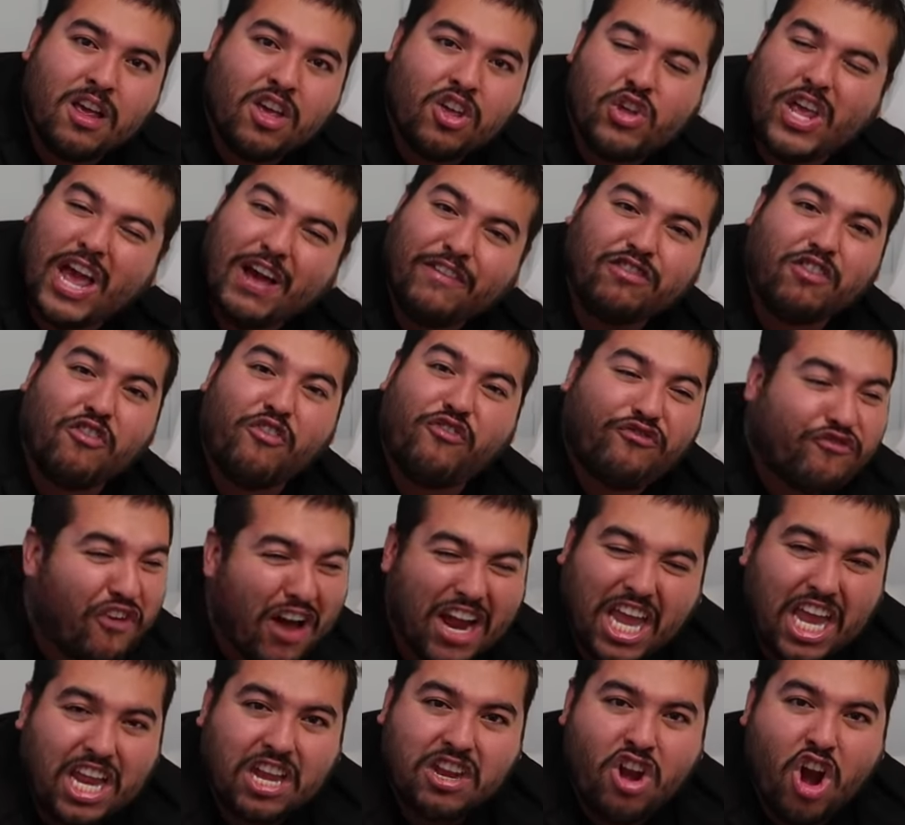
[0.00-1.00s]
You have some
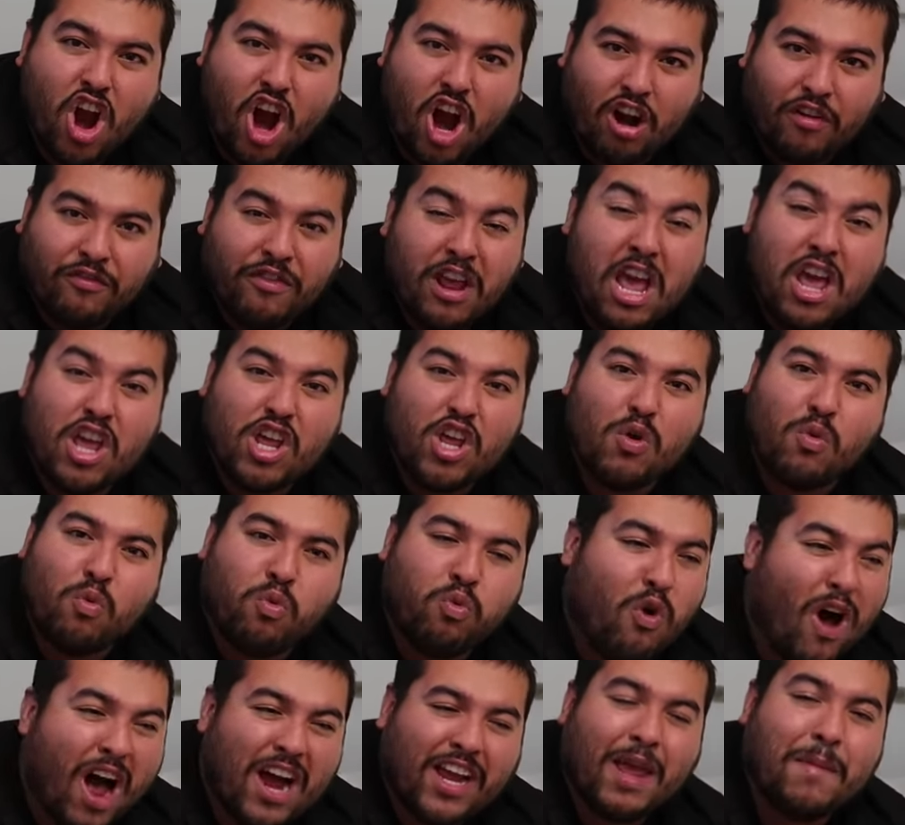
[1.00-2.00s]
f***ing nerve. You
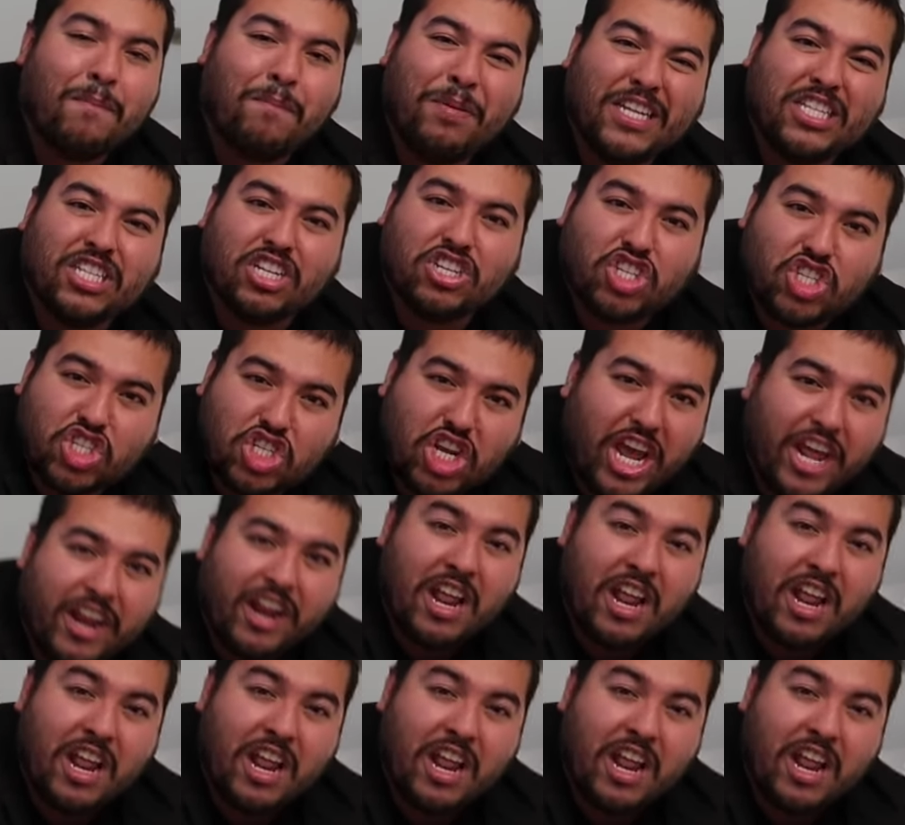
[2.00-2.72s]
walking piece of shit.